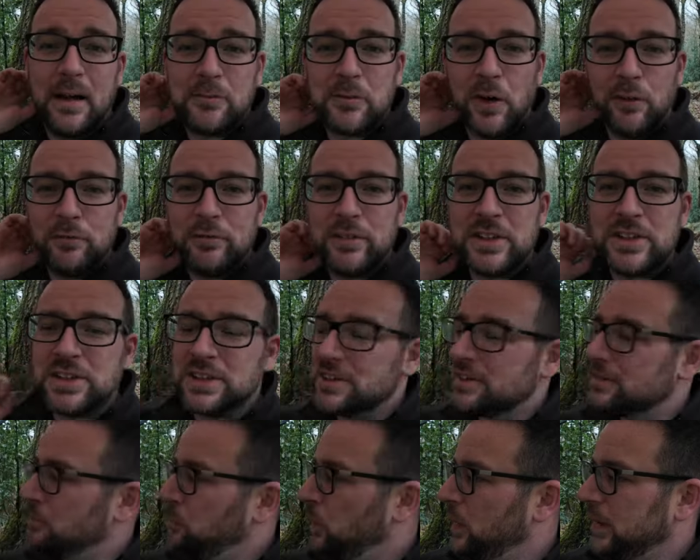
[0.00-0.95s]
I've got visions
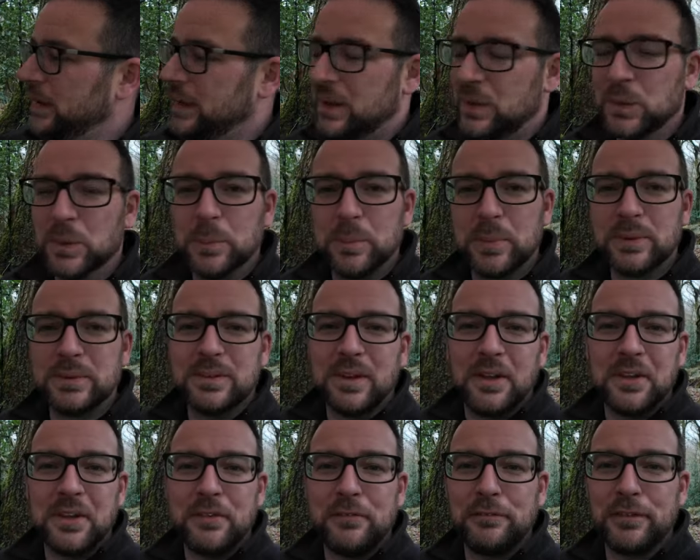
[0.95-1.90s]
of waking up
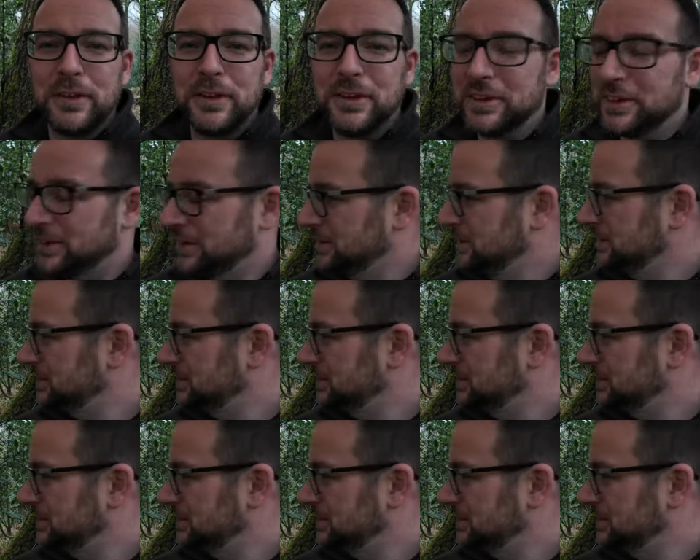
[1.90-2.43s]
on the floor.